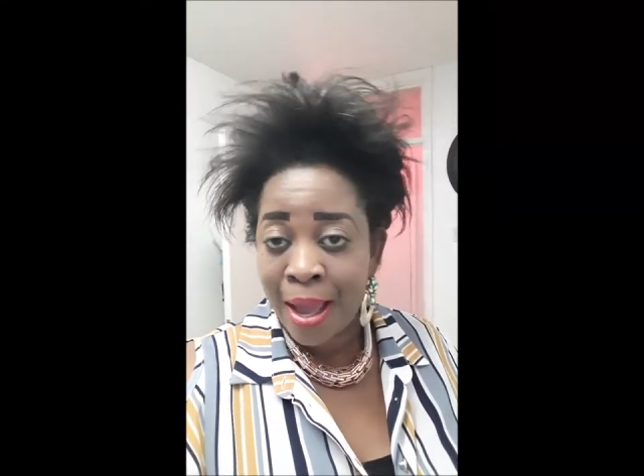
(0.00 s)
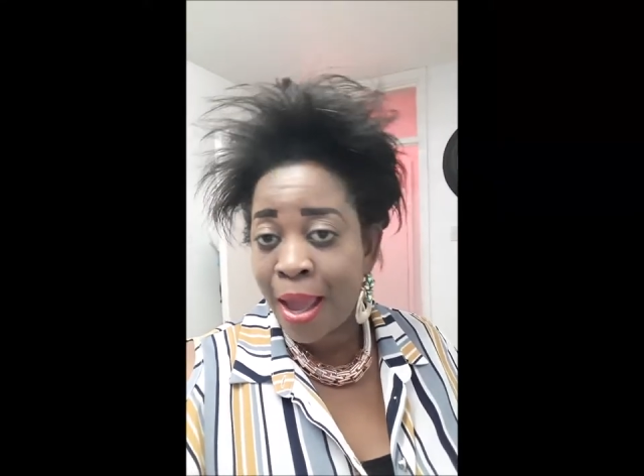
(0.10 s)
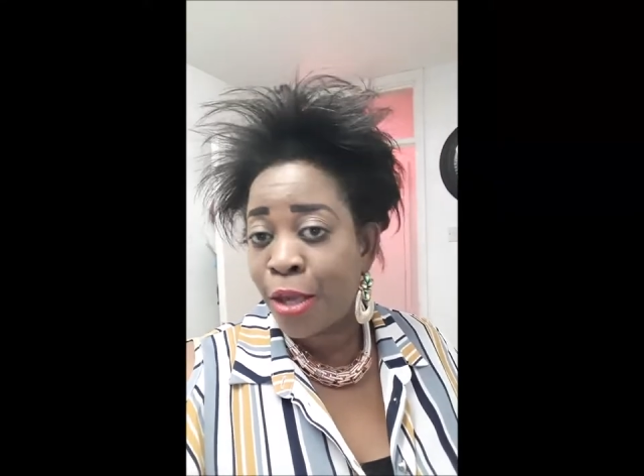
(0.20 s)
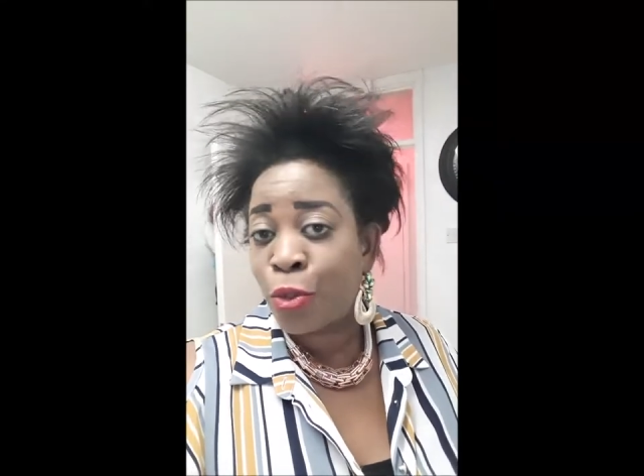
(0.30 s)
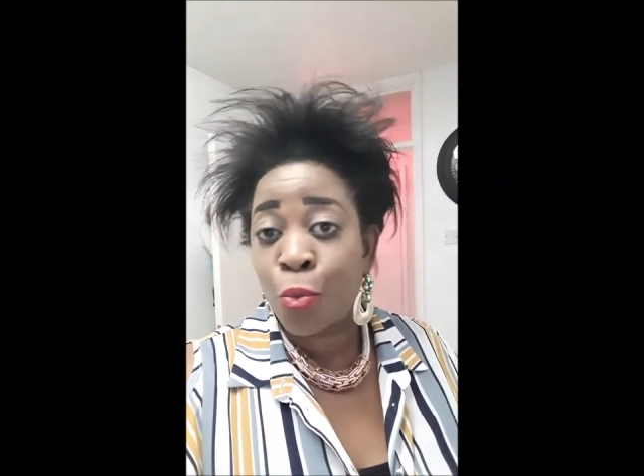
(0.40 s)

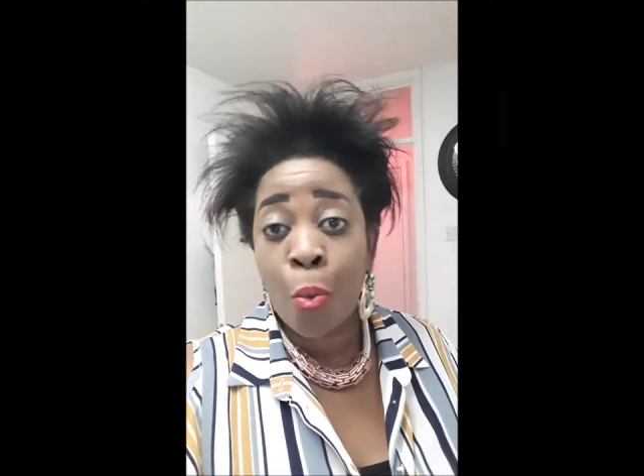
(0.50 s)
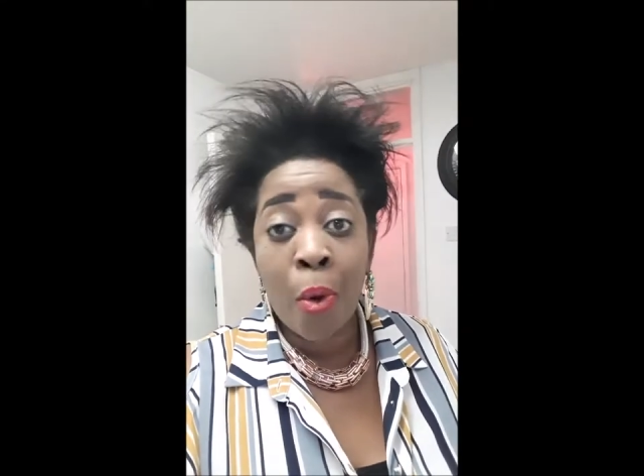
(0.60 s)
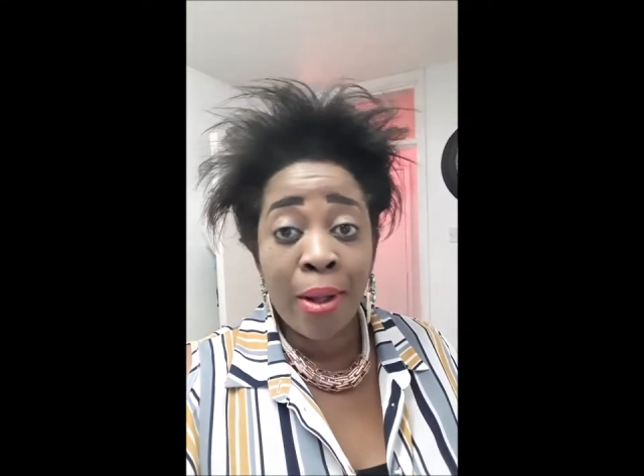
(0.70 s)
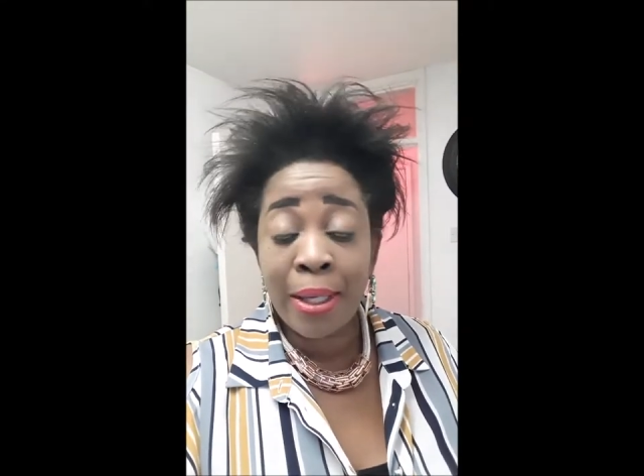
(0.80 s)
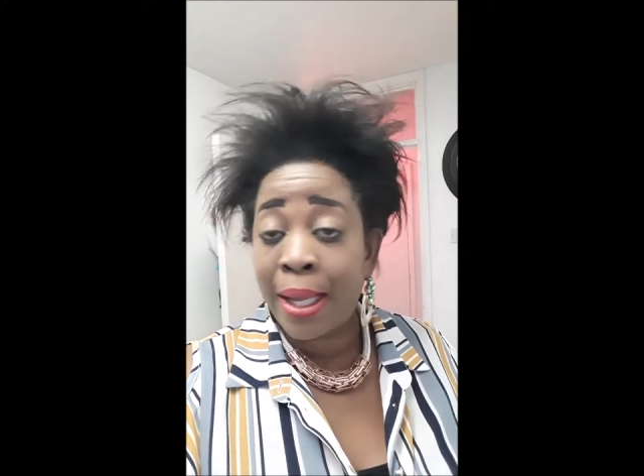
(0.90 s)
is
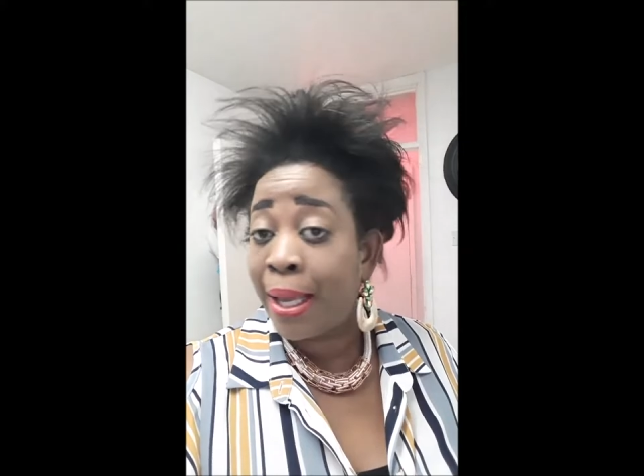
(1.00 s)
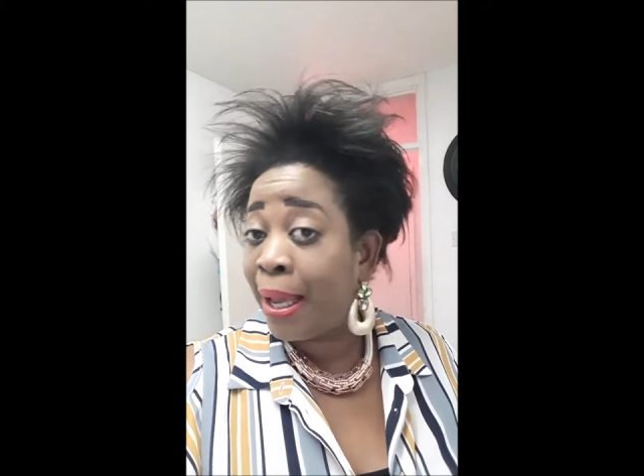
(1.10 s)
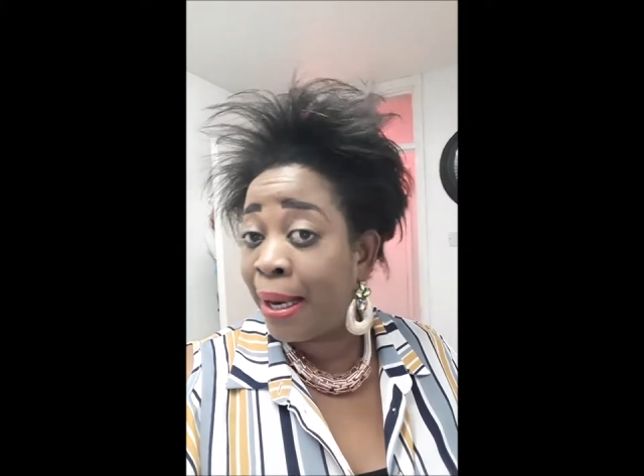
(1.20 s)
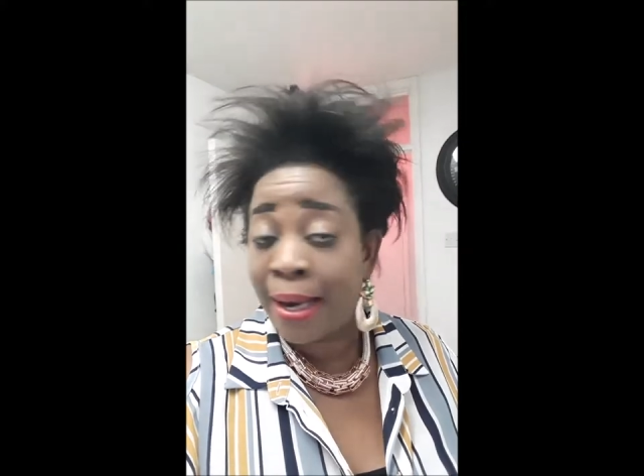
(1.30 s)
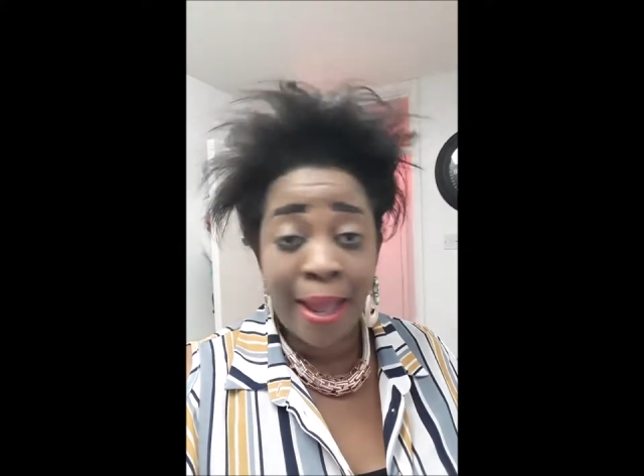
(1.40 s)
one
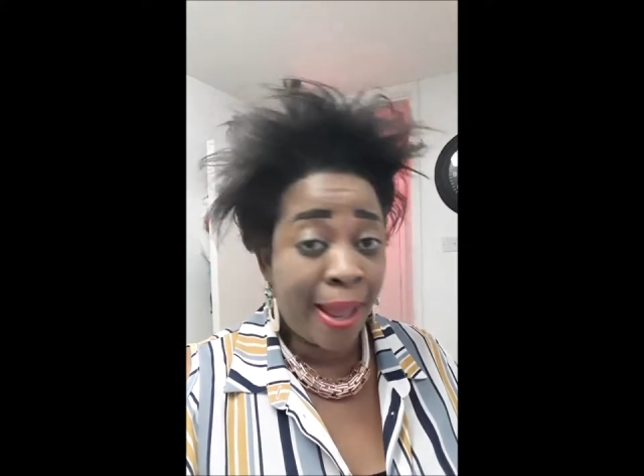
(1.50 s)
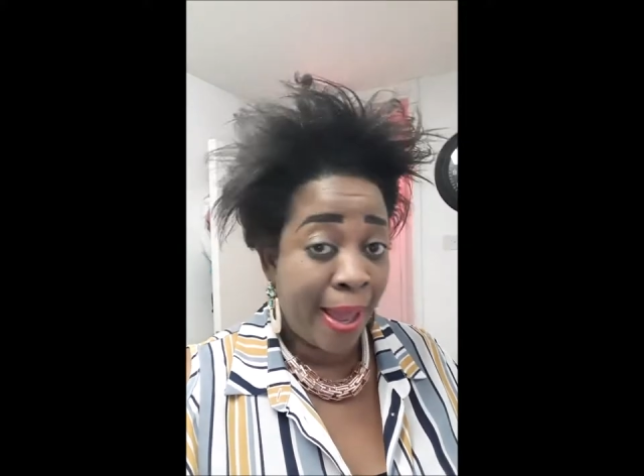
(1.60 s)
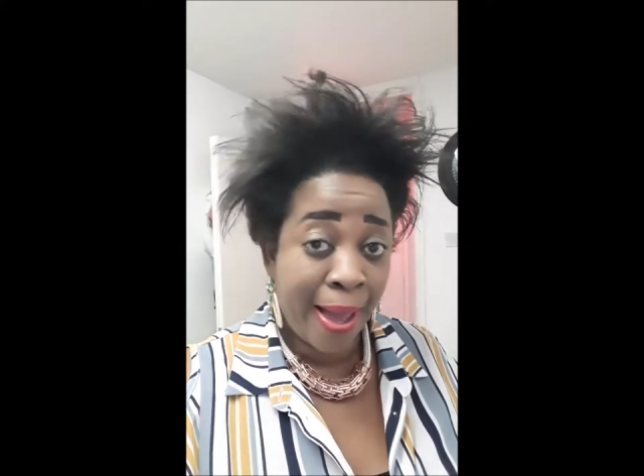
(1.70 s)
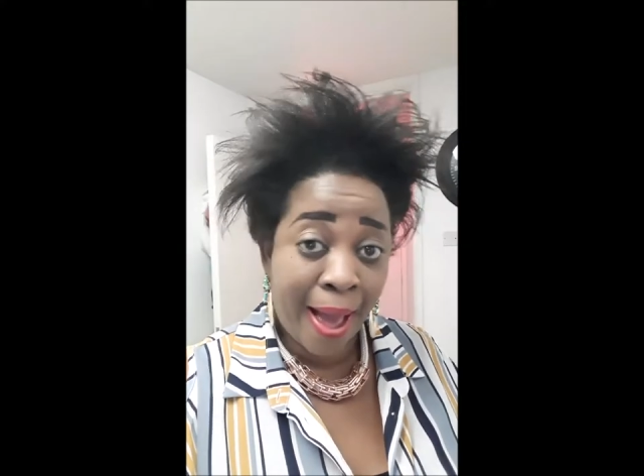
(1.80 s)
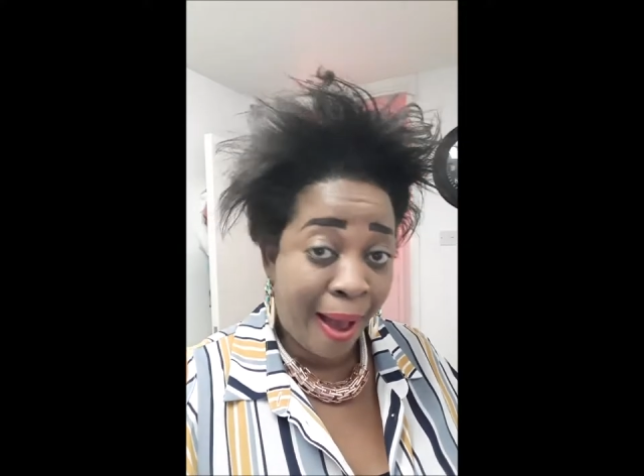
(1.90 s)
in
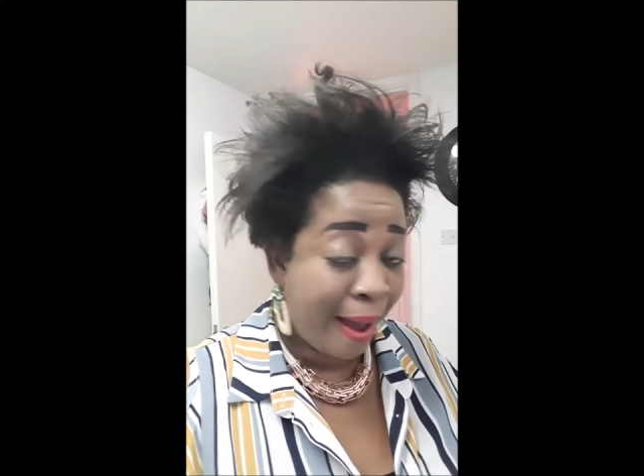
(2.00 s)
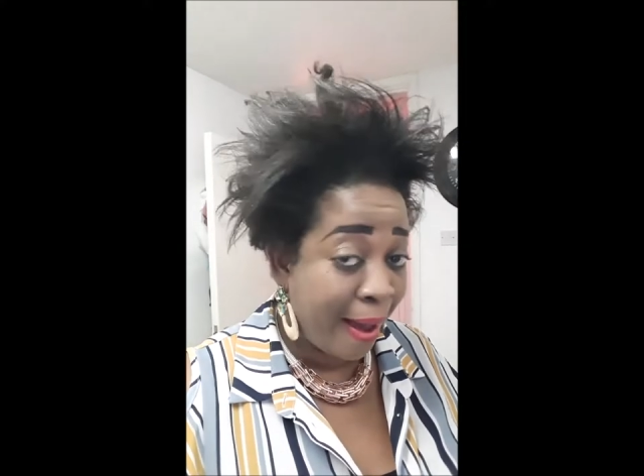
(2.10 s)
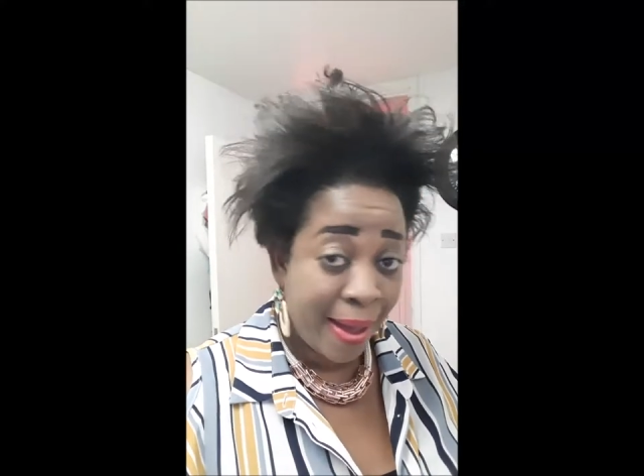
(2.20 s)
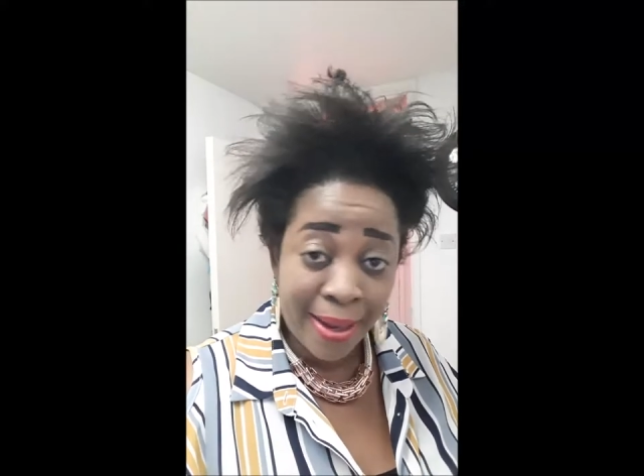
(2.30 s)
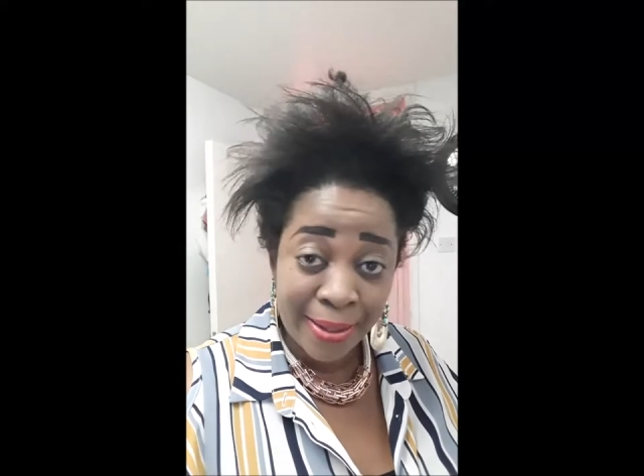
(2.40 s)
a
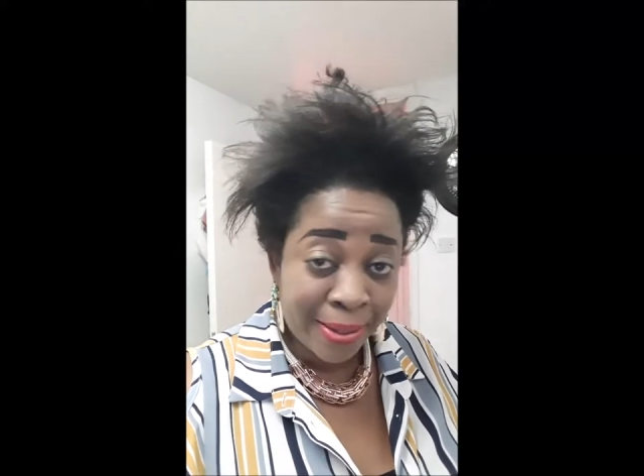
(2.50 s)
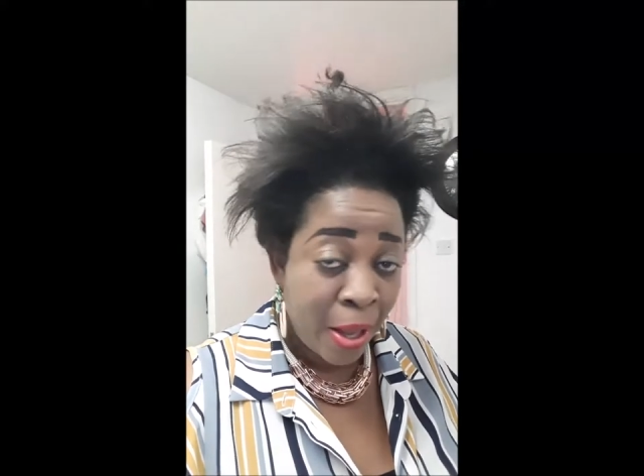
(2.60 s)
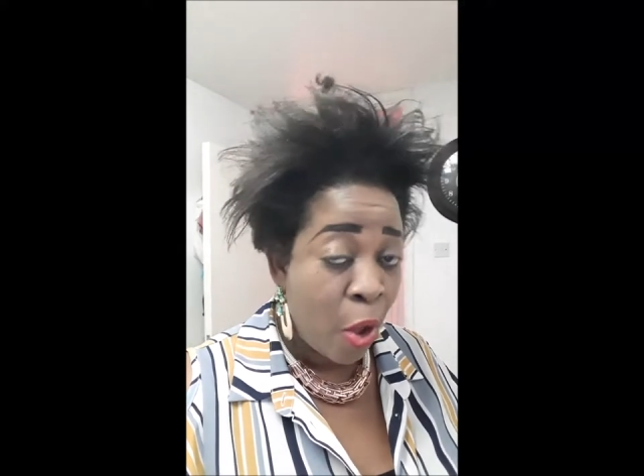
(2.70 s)
kind,